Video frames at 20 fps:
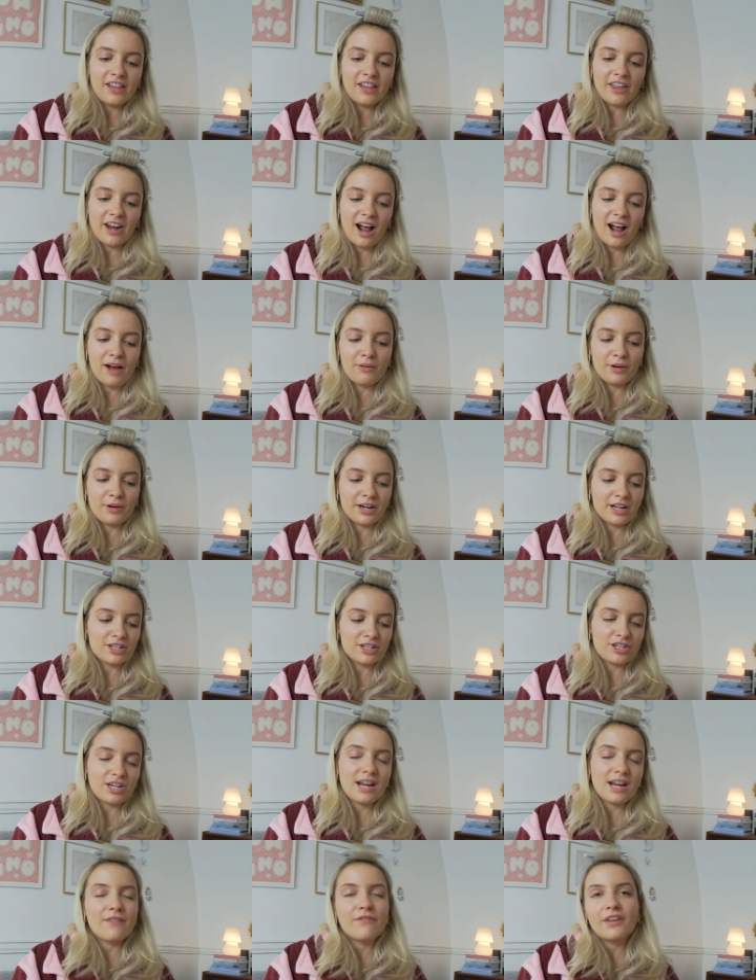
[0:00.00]
that I want to
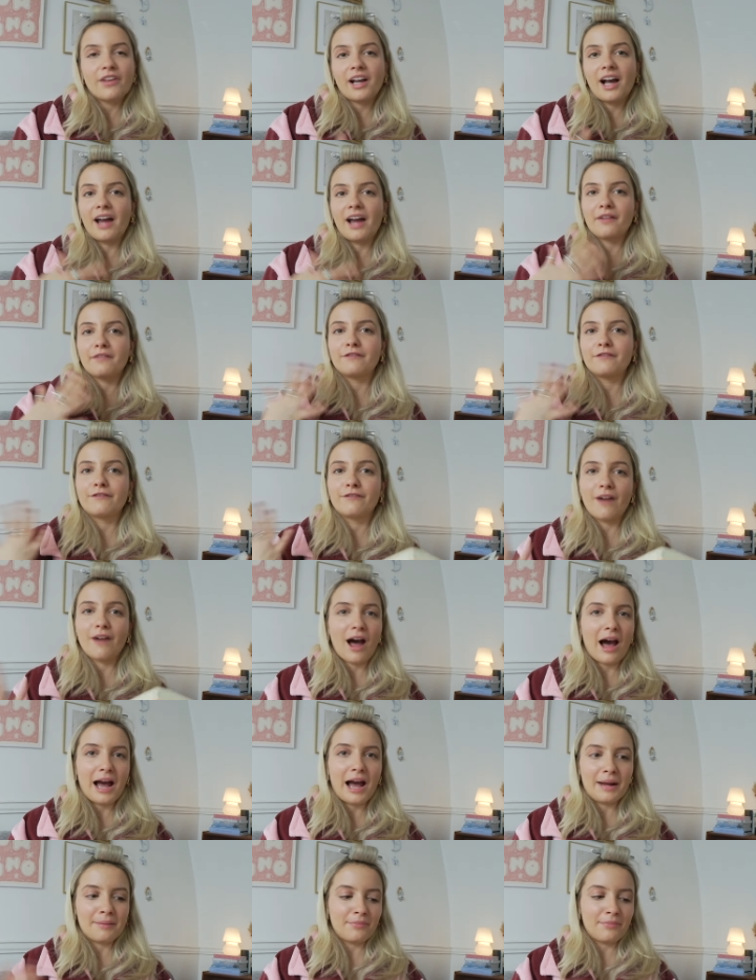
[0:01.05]
achieve, the kind of
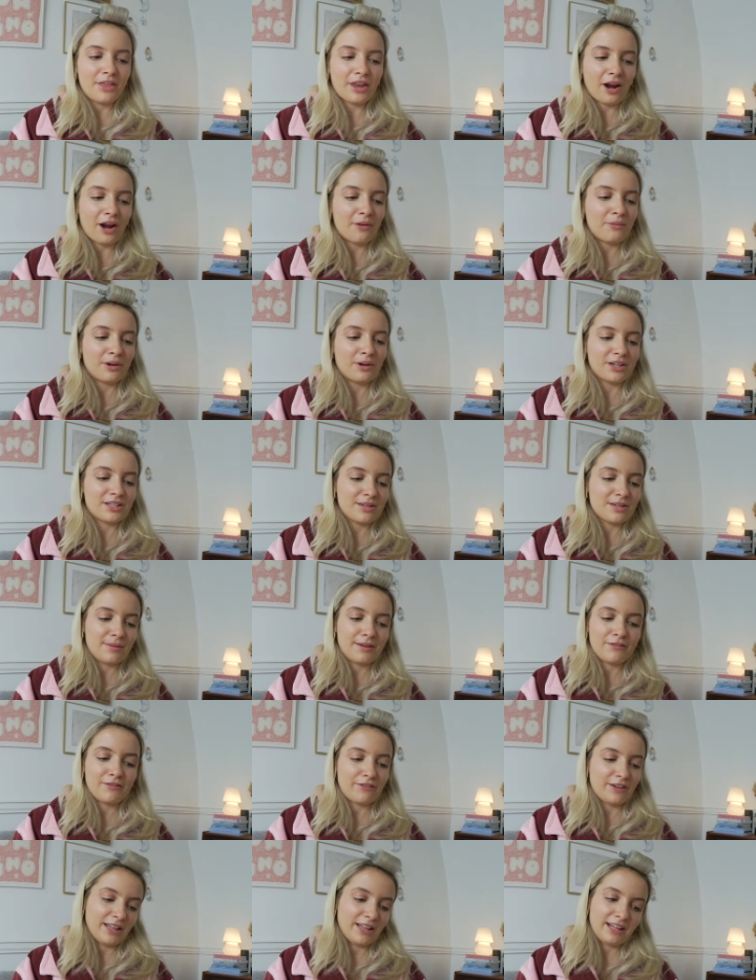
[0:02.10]
vibe that I wanted to be
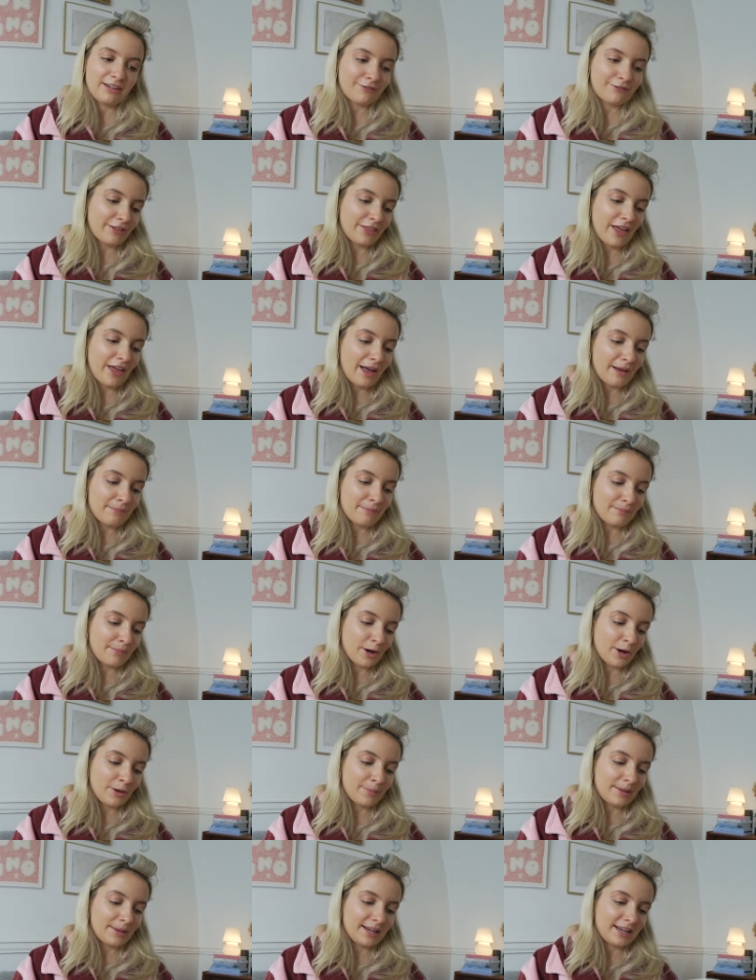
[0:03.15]
feeling for that
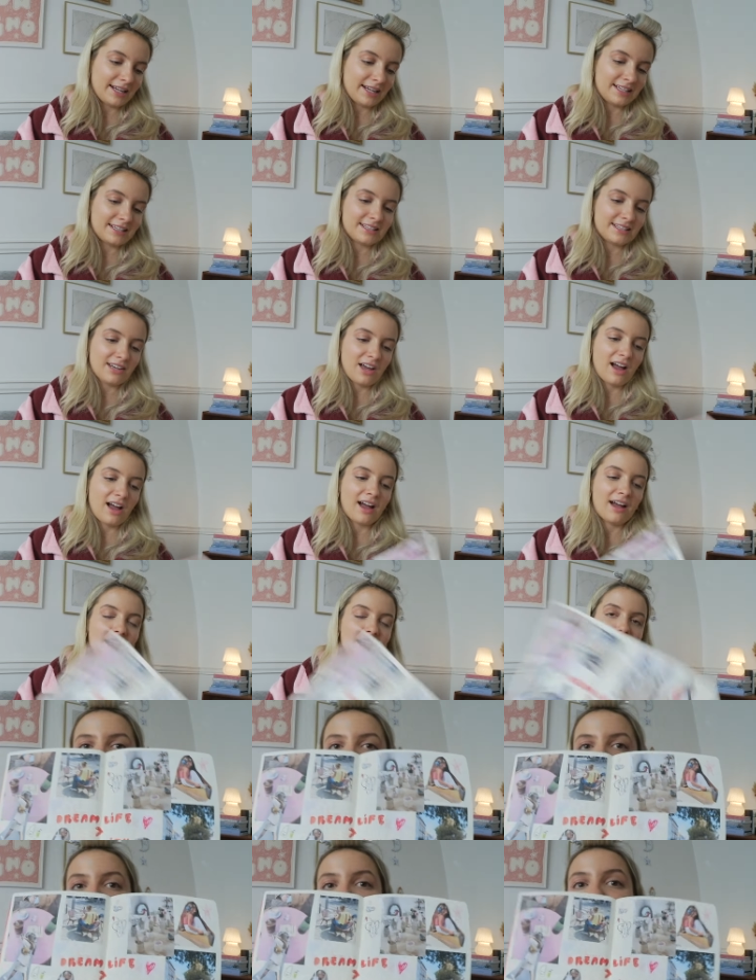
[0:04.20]
moment in
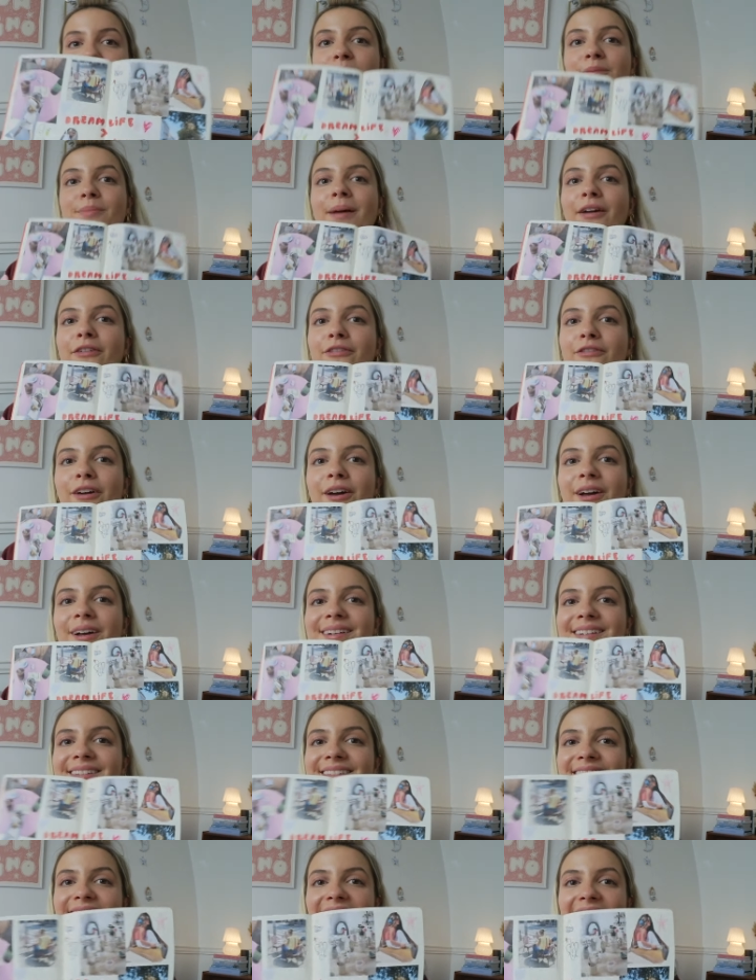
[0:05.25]
time. This was my first